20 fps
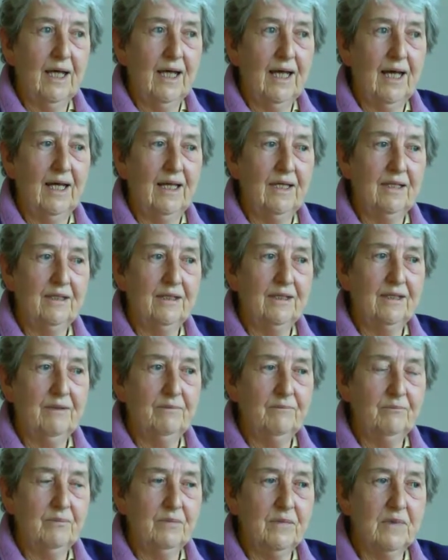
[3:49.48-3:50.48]
And
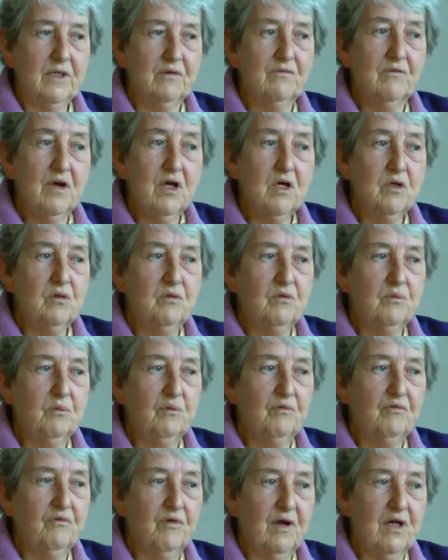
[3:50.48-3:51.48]
um, a very good
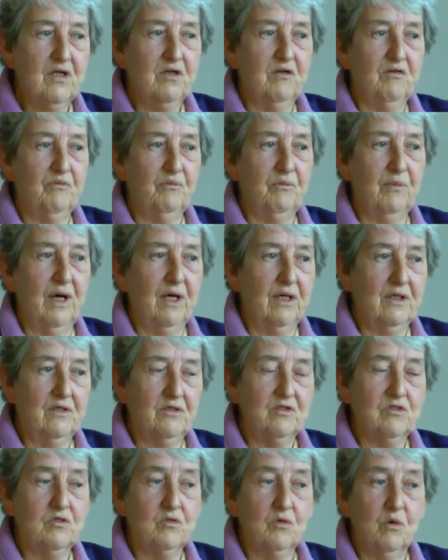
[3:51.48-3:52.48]
friend of
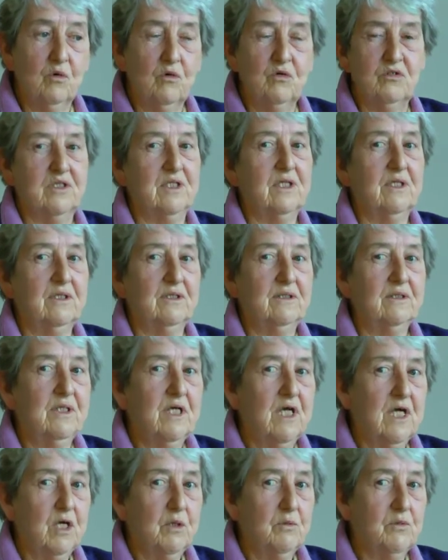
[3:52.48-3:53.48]
mine's daughter
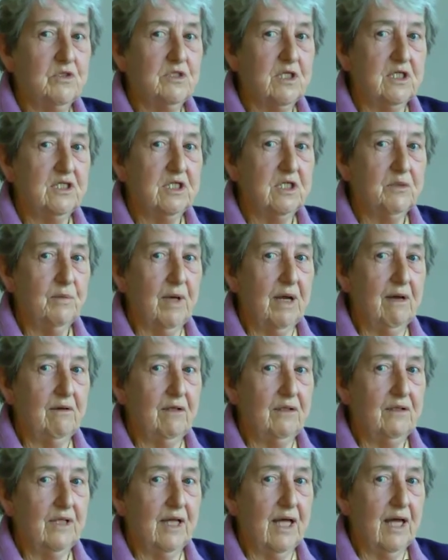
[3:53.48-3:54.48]
was getting
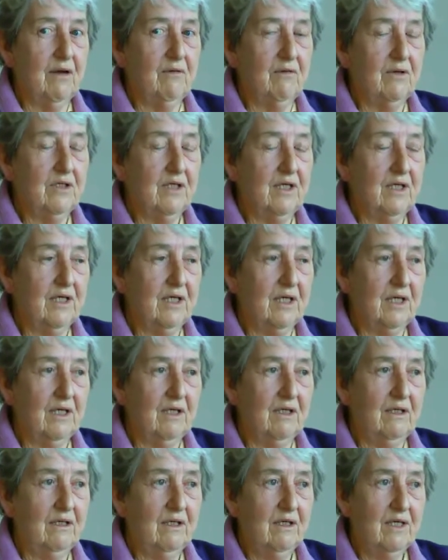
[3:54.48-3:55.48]
married there, and
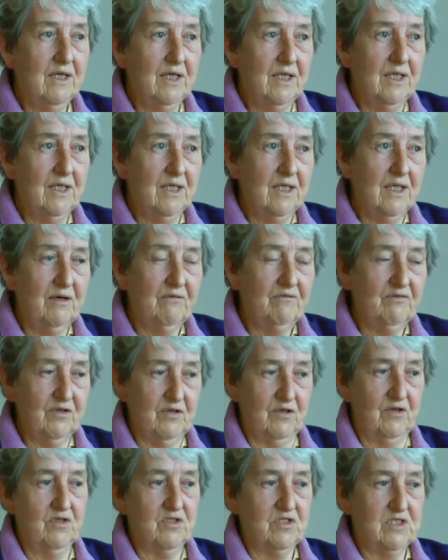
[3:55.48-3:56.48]
her
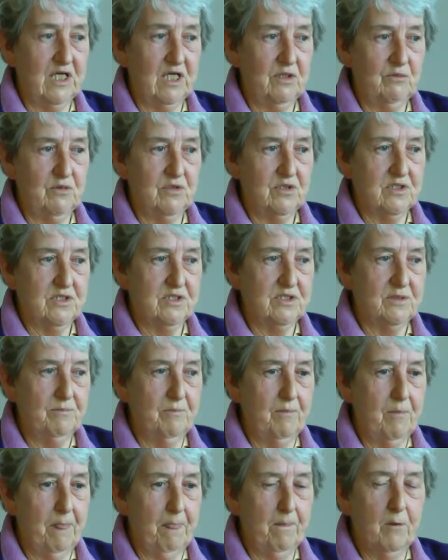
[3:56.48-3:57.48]
fiance was,
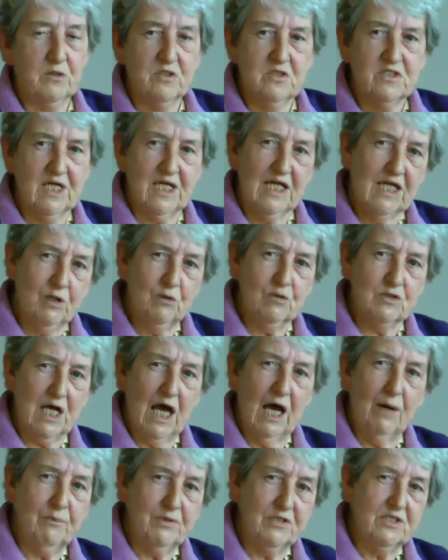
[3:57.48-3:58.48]
well, to say he was
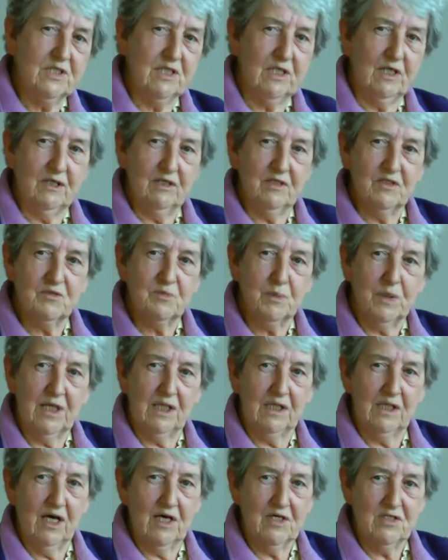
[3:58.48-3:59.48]
uppity is
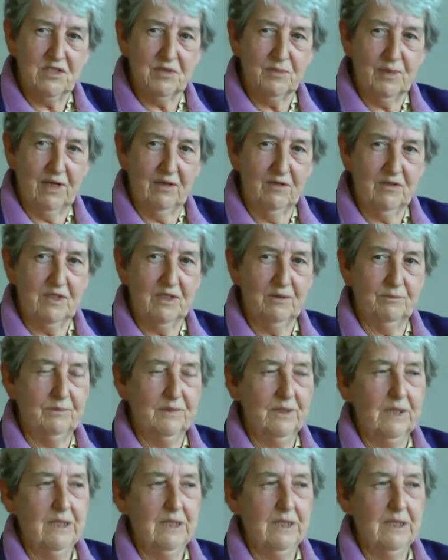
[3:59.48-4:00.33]
being nice about him.